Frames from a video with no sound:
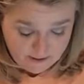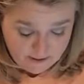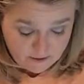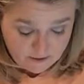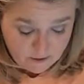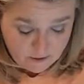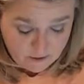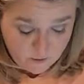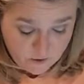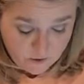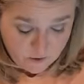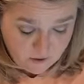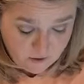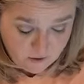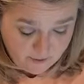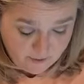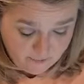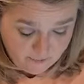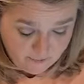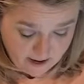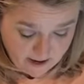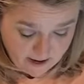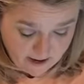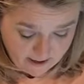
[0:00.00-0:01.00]
So when you
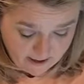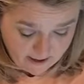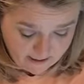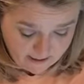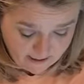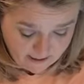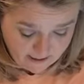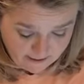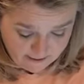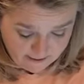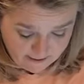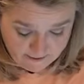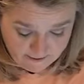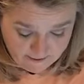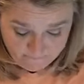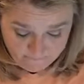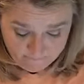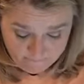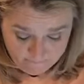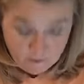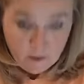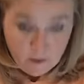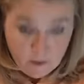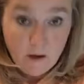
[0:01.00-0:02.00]
come back,
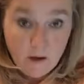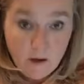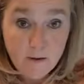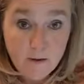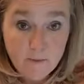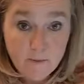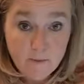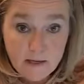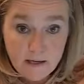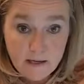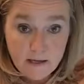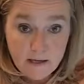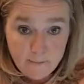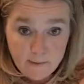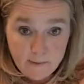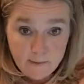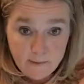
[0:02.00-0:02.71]
again, I'm